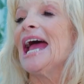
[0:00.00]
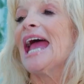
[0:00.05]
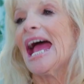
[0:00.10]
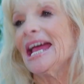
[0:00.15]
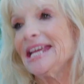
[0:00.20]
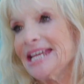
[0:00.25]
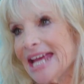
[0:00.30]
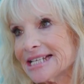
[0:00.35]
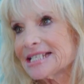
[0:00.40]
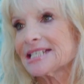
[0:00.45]

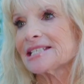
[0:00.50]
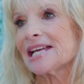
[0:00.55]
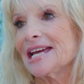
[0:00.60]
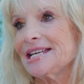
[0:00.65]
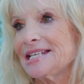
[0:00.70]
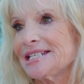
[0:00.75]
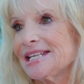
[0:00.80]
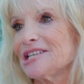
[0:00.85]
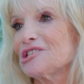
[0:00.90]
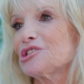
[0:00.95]
Yes, I
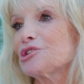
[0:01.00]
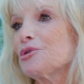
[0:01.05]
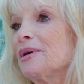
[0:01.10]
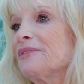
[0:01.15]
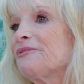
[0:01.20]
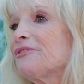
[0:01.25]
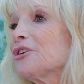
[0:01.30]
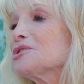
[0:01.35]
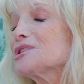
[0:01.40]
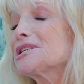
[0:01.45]
did. So
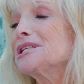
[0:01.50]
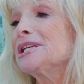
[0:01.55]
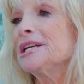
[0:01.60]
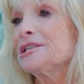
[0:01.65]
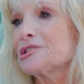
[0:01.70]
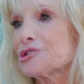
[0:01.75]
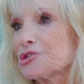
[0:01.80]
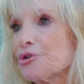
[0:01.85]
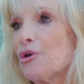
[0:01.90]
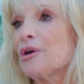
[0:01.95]
adversity
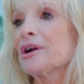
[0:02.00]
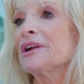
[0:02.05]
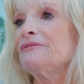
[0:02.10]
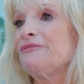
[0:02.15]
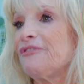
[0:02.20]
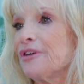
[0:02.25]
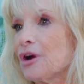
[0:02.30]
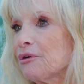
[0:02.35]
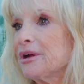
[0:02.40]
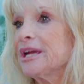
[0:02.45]

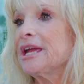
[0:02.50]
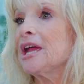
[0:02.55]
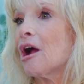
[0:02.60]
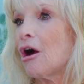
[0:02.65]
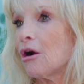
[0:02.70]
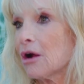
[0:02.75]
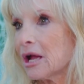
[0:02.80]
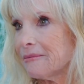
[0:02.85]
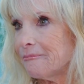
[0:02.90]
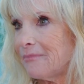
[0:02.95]
started very
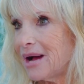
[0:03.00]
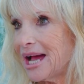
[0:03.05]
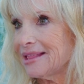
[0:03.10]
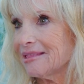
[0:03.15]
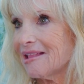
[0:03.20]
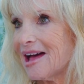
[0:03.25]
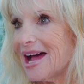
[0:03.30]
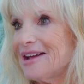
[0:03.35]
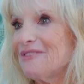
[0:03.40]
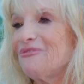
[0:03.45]
young in my
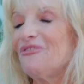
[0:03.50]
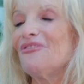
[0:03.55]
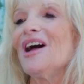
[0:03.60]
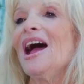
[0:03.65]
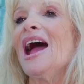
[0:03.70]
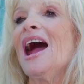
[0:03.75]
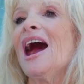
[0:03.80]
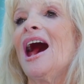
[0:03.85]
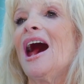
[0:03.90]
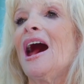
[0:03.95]
life.
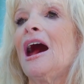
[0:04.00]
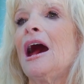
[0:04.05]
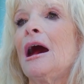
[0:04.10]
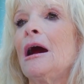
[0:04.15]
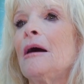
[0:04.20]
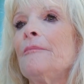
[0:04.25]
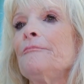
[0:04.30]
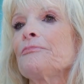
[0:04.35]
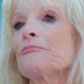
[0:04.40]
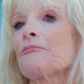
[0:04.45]

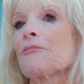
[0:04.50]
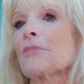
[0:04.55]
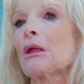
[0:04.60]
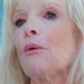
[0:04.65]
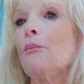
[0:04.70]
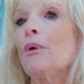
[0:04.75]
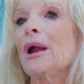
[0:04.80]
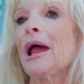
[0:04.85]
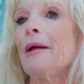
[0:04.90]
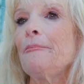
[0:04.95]

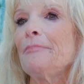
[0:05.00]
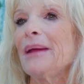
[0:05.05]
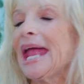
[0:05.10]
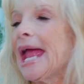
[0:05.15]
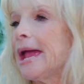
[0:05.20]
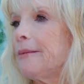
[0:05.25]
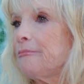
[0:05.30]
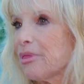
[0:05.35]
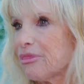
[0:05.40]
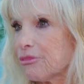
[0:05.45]
When I
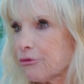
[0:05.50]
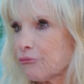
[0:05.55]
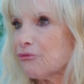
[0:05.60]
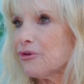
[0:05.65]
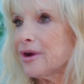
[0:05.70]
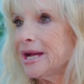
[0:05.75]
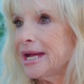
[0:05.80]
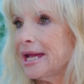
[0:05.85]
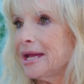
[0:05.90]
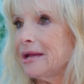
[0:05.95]
became
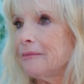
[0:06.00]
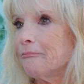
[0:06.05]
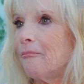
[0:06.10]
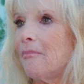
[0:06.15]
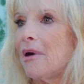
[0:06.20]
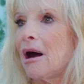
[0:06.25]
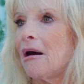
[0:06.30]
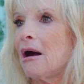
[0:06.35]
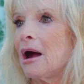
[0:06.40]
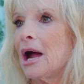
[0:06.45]
3,
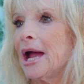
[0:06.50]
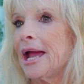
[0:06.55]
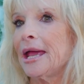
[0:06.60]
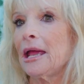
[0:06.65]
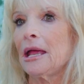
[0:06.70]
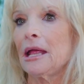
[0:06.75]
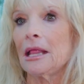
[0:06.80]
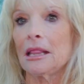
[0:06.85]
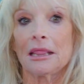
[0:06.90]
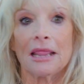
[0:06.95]

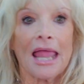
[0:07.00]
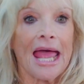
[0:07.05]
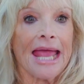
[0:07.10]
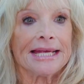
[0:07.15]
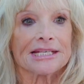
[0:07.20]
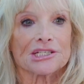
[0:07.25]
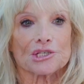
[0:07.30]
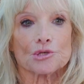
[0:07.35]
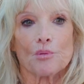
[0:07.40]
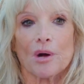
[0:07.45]
my
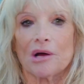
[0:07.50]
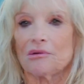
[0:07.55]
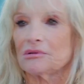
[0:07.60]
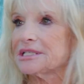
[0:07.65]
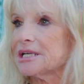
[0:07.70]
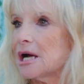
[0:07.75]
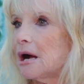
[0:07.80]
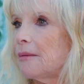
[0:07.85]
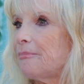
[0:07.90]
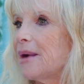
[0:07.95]
leg
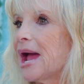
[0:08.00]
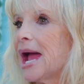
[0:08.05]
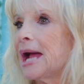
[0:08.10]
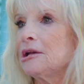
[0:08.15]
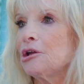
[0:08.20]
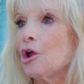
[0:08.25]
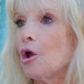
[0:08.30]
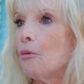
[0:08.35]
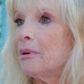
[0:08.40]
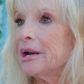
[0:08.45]
swelled up
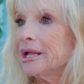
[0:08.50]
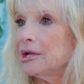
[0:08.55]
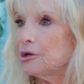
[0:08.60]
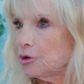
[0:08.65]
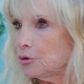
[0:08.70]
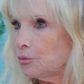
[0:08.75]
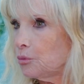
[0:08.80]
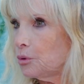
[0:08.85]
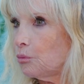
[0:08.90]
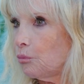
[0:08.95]
and nobody
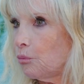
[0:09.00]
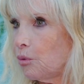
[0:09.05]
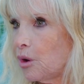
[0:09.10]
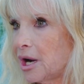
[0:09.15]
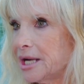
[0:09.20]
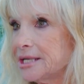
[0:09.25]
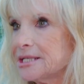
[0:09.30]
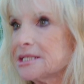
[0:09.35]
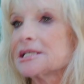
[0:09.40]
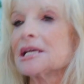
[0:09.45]
knew it
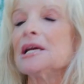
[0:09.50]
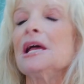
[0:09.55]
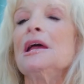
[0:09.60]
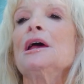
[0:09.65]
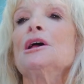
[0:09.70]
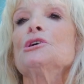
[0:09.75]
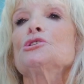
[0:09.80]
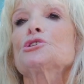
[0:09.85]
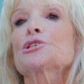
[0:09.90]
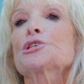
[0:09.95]
was.
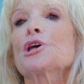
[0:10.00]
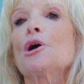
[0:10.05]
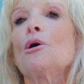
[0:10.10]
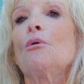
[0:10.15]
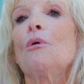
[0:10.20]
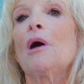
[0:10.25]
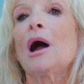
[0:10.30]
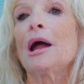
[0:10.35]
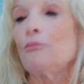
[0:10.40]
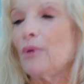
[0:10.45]

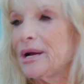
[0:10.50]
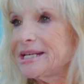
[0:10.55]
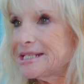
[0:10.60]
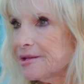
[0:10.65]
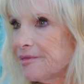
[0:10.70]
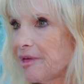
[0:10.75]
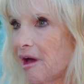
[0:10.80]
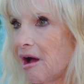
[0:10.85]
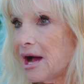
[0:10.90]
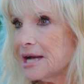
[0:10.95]
So I went
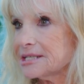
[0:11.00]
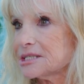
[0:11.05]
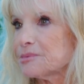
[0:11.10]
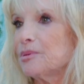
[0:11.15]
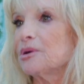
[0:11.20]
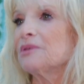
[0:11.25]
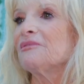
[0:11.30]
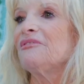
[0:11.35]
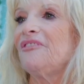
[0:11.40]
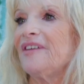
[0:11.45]
to the
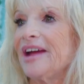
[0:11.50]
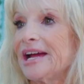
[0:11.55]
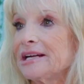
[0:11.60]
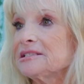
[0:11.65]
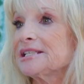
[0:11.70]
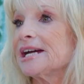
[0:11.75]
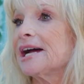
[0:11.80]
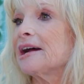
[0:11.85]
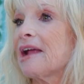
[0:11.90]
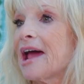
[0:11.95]
hospital and
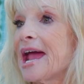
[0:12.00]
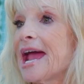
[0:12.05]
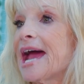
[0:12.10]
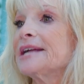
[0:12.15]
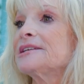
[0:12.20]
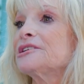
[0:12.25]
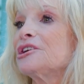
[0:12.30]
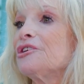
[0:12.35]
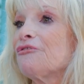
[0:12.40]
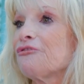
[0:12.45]
found out I
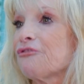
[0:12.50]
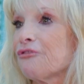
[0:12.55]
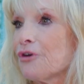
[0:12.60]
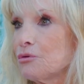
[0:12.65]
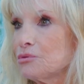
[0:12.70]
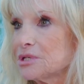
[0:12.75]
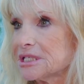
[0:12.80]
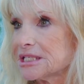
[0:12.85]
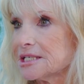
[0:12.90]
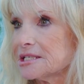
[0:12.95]
had
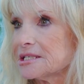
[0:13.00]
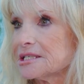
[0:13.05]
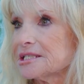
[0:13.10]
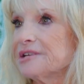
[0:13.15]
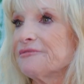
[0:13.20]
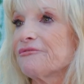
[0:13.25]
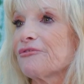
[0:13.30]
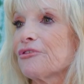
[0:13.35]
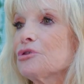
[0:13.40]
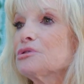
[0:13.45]
nephrosis.
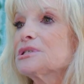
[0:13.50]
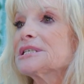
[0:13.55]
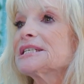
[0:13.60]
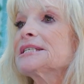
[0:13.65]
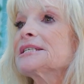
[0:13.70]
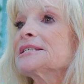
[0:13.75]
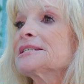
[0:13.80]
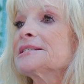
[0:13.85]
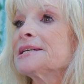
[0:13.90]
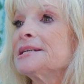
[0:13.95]

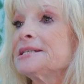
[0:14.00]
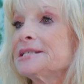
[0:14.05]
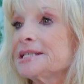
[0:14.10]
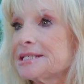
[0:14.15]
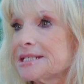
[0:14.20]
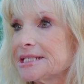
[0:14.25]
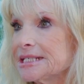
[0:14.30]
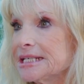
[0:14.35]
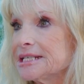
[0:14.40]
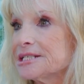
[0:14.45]
Nephrosis is a
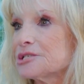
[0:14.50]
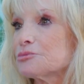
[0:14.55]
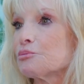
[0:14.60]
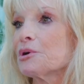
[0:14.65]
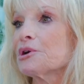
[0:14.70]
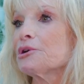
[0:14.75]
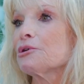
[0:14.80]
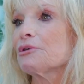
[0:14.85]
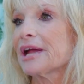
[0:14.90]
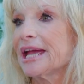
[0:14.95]
disease
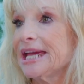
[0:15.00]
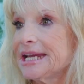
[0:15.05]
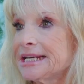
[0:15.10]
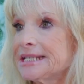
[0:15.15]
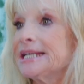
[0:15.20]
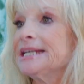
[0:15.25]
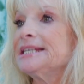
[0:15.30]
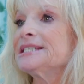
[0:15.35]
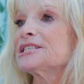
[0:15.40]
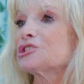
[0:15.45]
where your
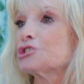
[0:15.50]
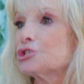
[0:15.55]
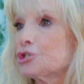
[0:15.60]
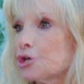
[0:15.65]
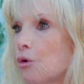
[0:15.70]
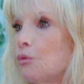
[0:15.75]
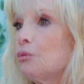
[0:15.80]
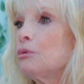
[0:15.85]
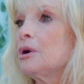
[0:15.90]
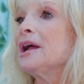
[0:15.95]
kidneys
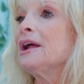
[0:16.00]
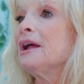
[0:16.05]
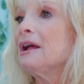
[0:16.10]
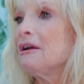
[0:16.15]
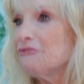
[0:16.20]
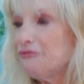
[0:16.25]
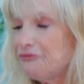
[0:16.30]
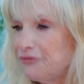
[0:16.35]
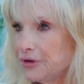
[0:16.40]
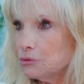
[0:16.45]
don't
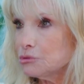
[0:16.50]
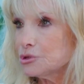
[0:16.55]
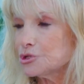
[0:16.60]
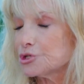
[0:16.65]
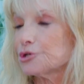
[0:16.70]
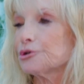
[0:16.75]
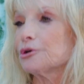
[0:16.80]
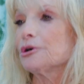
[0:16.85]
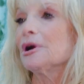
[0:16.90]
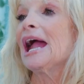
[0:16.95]

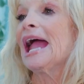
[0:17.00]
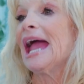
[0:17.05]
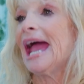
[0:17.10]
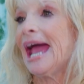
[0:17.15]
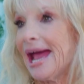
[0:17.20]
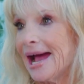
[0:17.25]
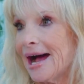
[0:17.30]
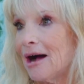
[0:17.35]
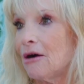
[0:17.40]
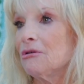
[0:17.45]
filter
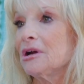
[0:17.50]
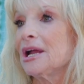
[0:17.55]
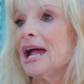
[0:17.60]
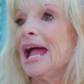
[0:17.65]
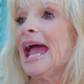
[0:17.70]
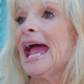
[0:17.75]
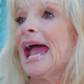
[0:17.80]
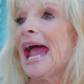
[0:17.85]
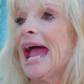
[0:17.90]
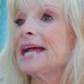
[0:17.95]
out.
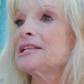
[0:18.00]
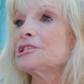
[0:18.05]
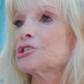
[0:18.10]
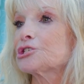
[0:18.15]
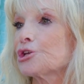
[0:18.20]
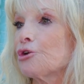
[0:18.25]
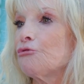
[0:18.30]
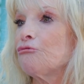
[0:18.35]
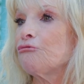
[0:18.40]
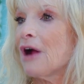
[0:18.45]
And
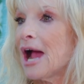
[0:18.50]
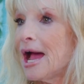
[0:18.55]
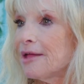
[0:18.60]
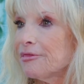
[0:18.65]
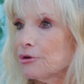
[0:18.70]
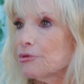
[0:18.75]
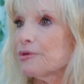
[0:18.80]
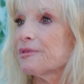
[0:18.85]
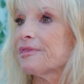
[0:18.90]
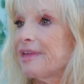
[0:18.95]
so
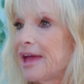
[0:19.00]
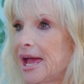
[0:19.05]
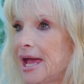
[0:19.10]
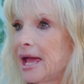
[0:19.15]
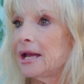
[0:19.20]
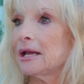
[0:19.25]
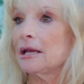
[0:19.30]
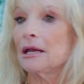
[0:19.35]
rather than